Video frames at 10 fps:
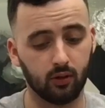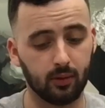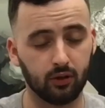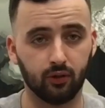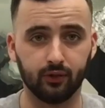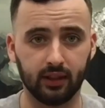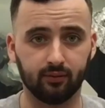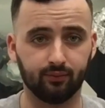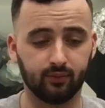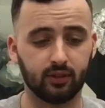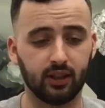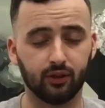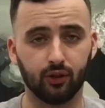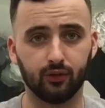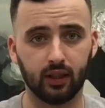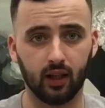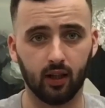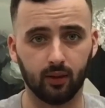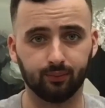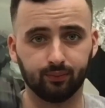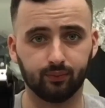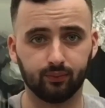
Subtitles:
know, you'd be doing, say you're doing like a